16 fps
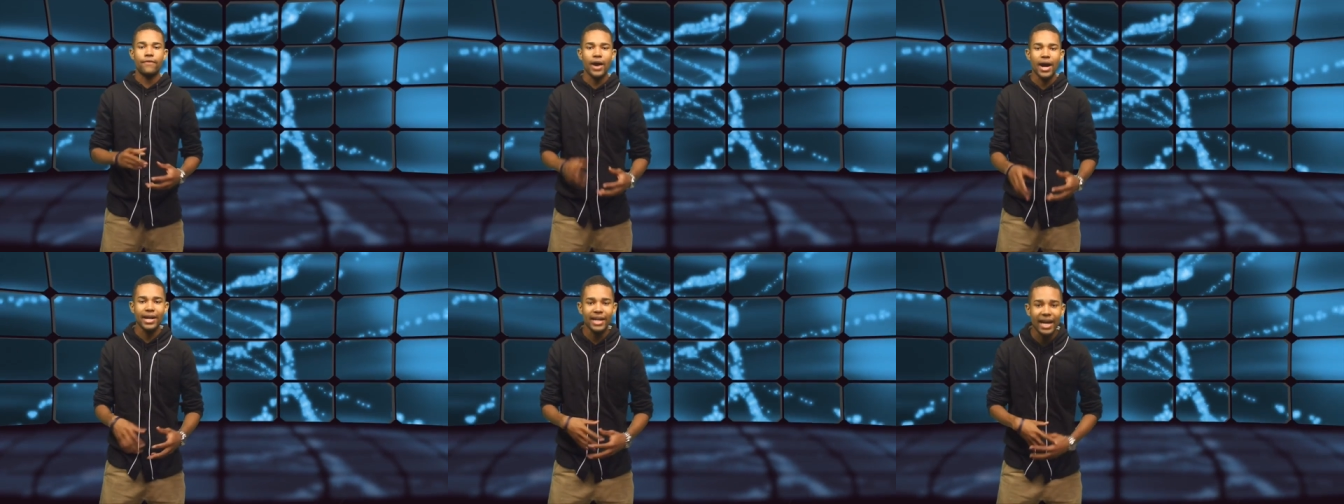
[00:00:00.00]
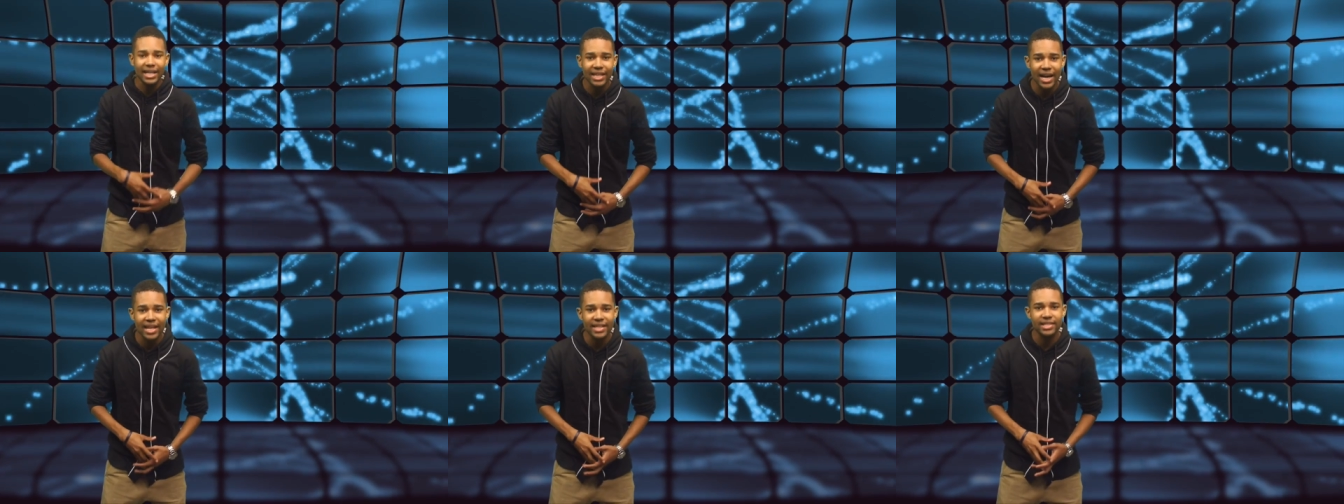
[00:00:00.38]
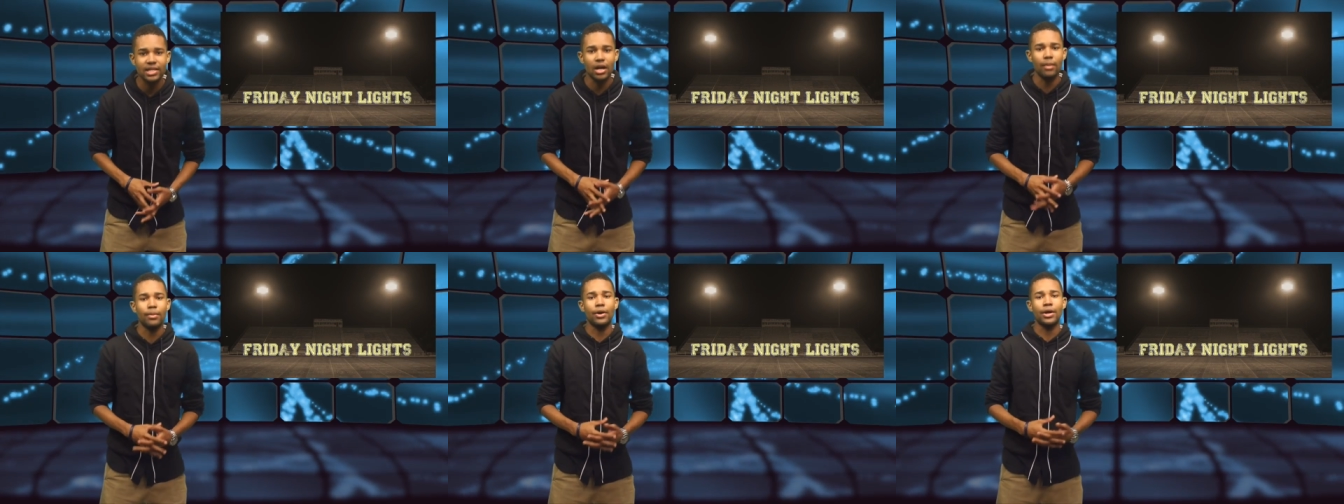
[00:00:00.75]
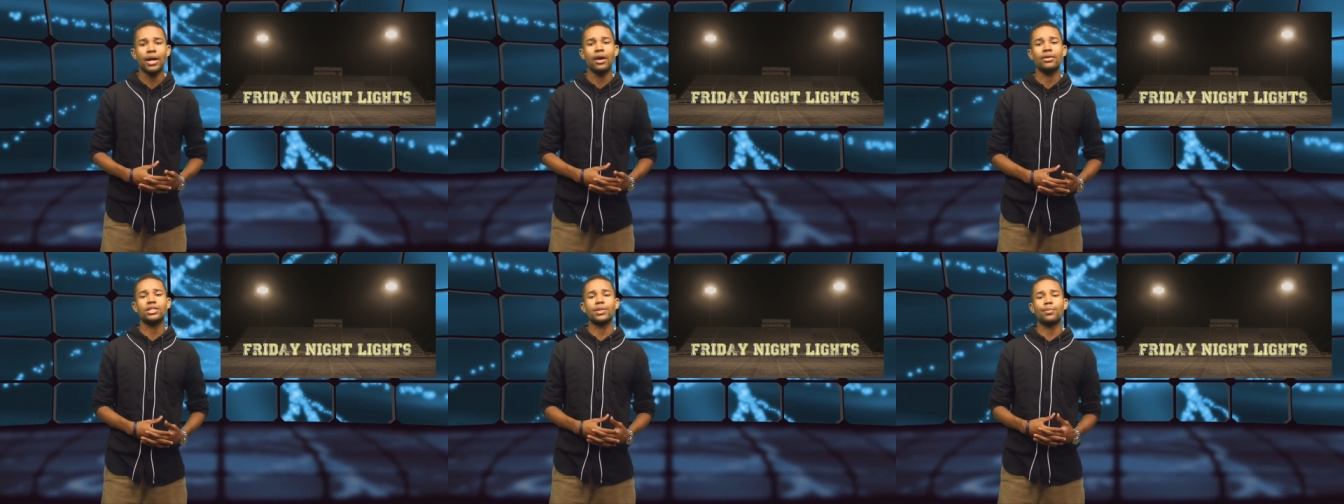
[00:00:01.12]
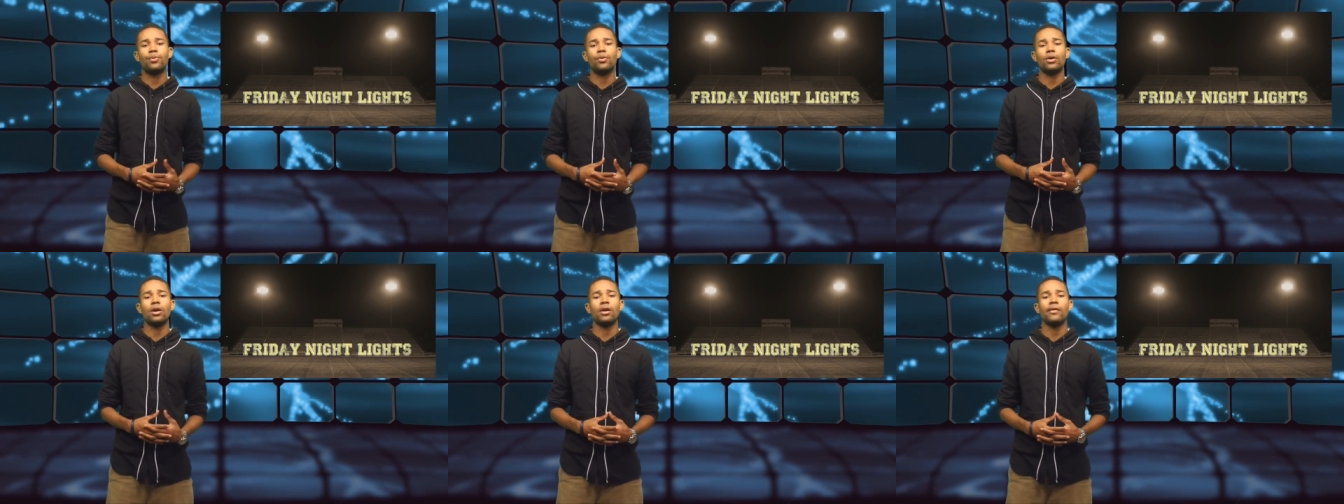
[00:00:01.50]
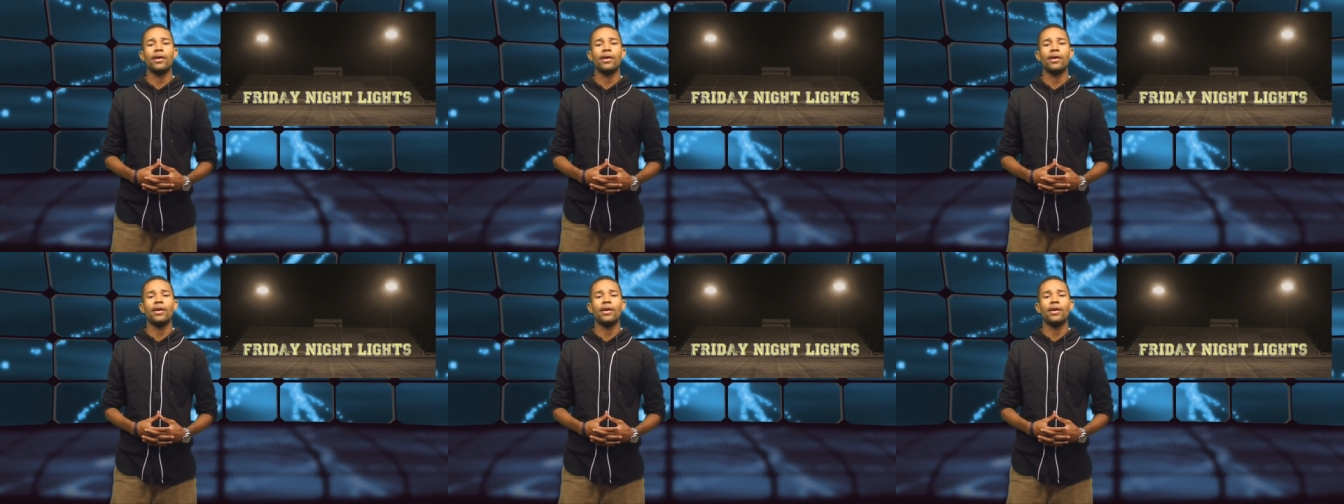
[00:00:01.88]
Friday Night Lights, come on out and support